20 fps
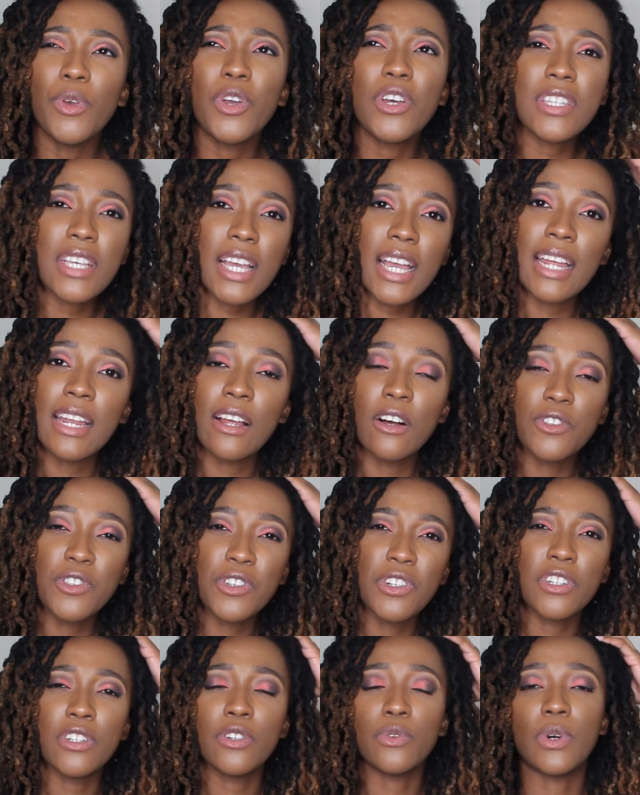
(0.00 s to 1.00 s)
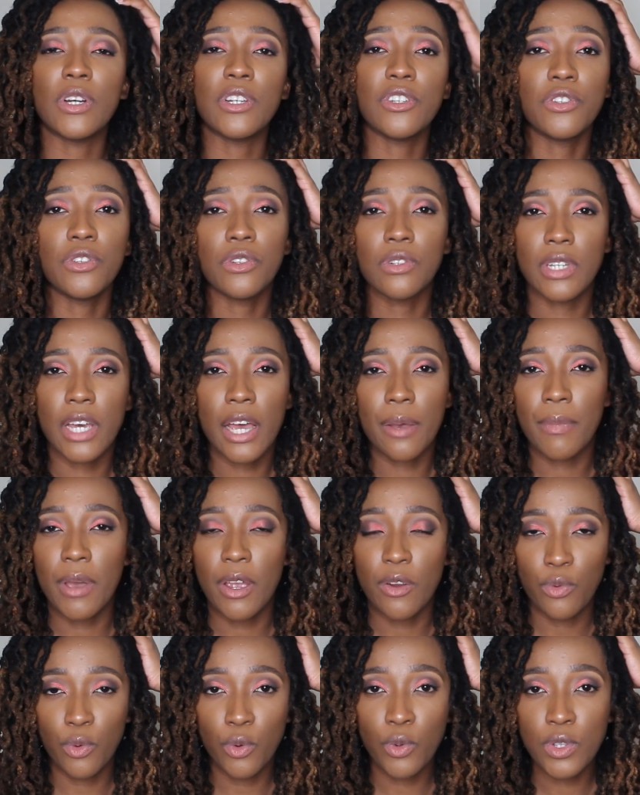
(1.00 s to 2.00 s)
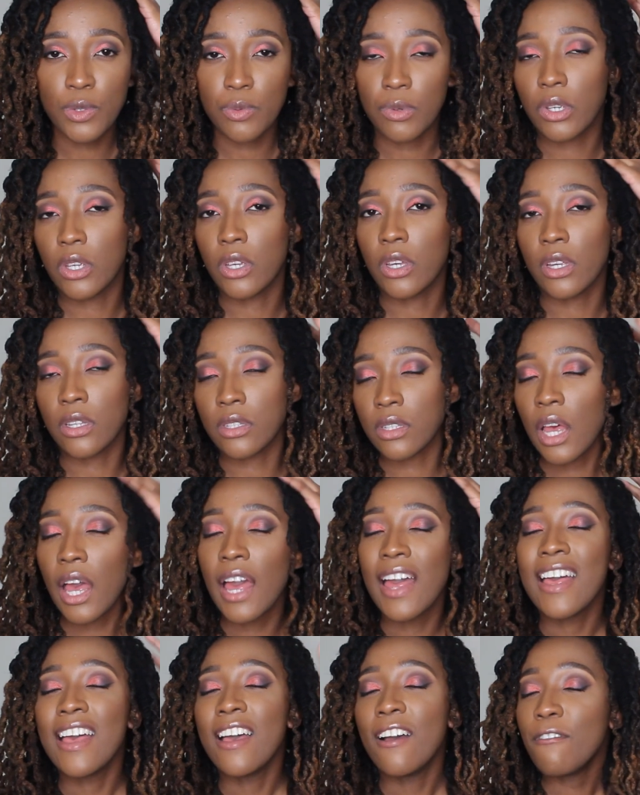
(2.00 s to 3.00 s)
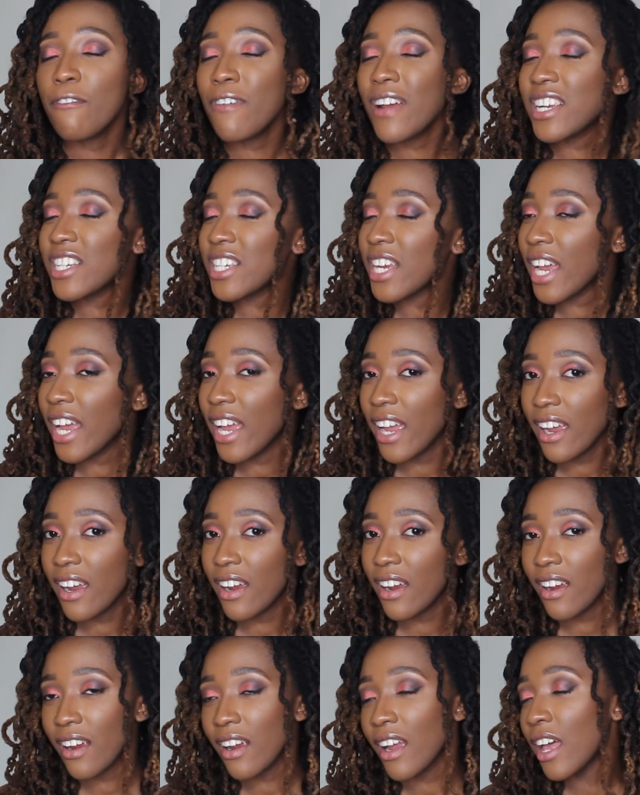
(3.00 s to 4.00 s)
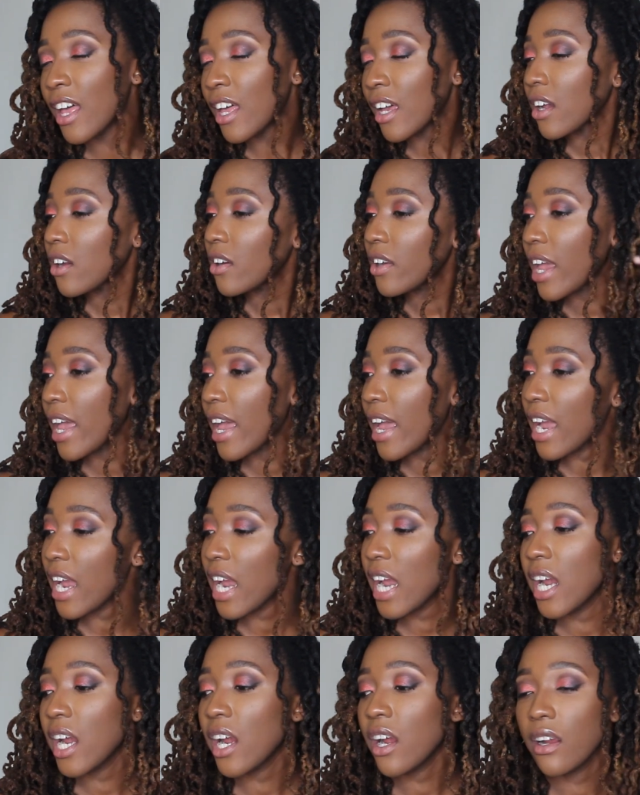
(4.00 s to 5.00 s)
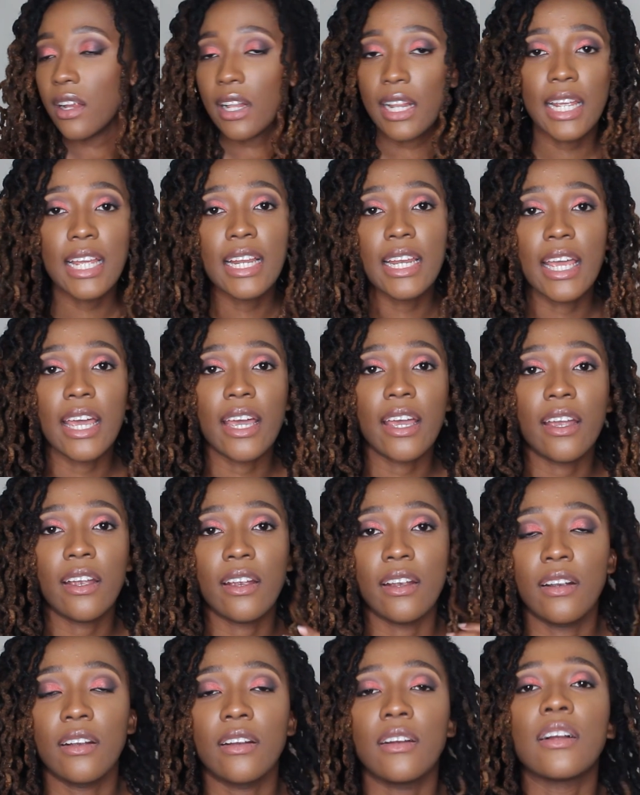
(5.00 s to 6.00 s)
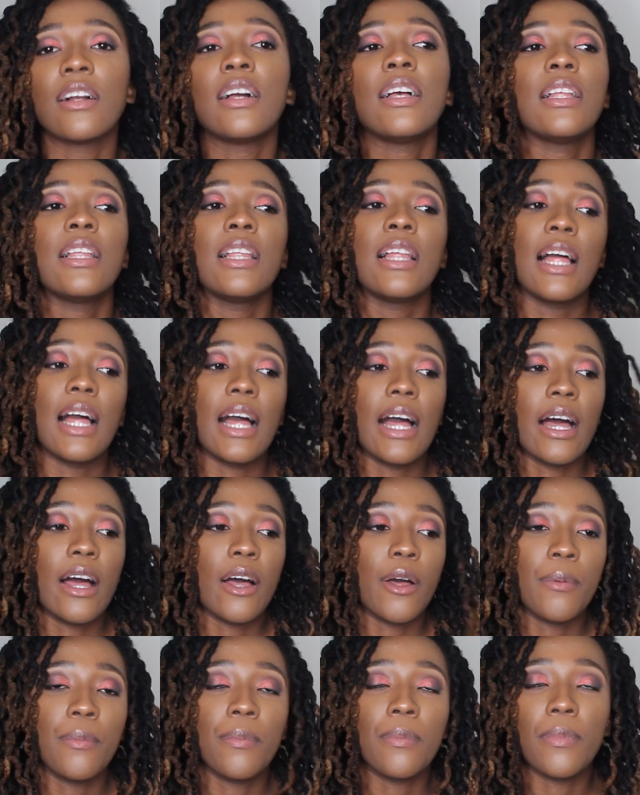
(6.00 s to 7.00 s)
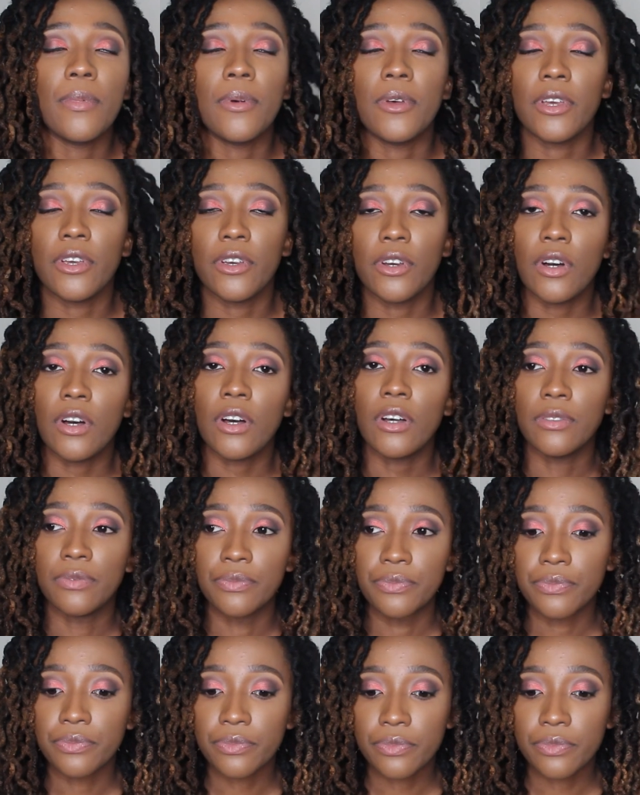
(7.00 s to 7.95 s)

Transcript: because again I also didn't want to dye my roots, because fresh hair, good hair, clean hair, yeah.